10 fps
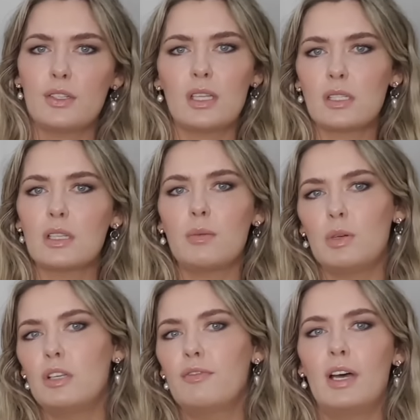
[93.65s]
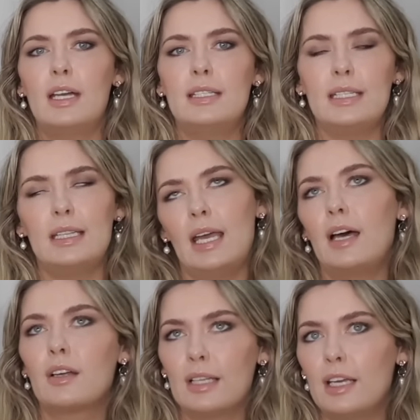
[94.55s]
So that's a lipid you find in the
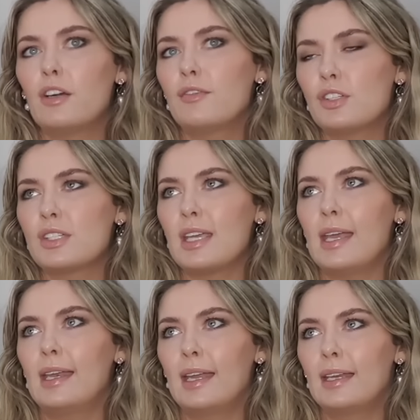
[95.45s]
outer layer of your skin,